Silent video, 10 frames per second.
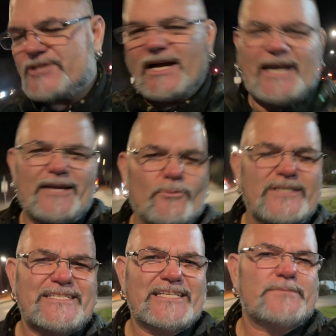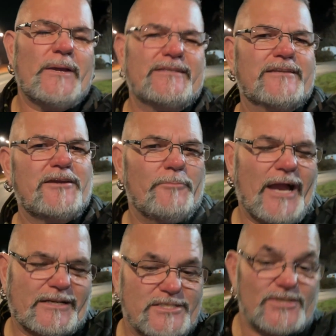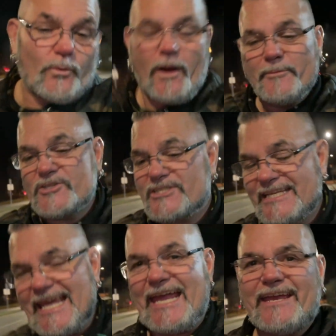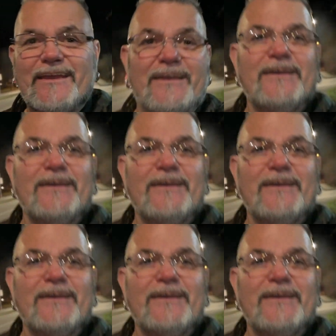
I wasn't expecting to come back to Squamish today.